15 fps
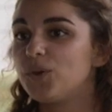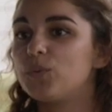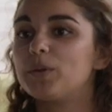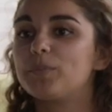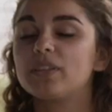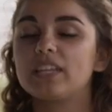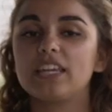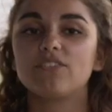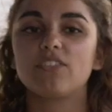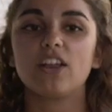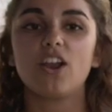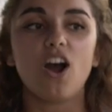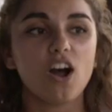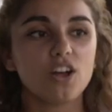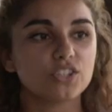We believe
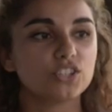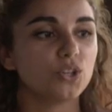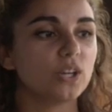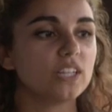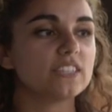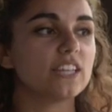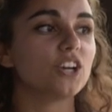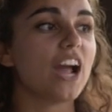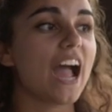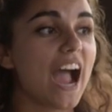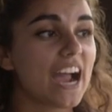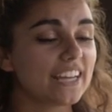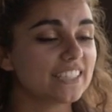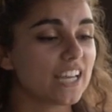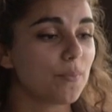that all students that are
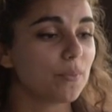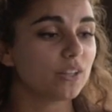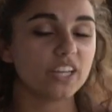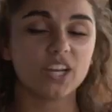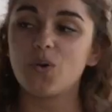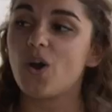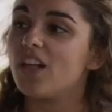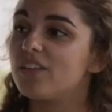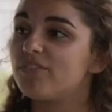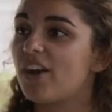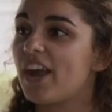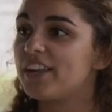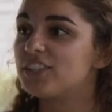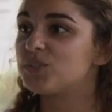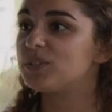academically
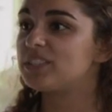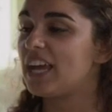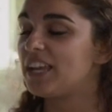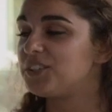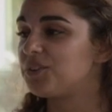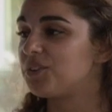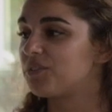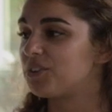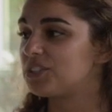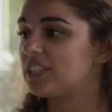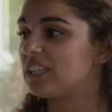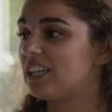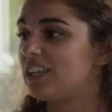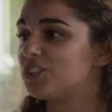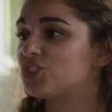qualified to attend
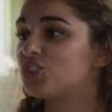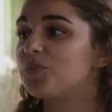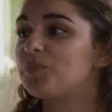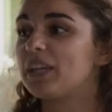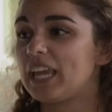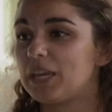university should be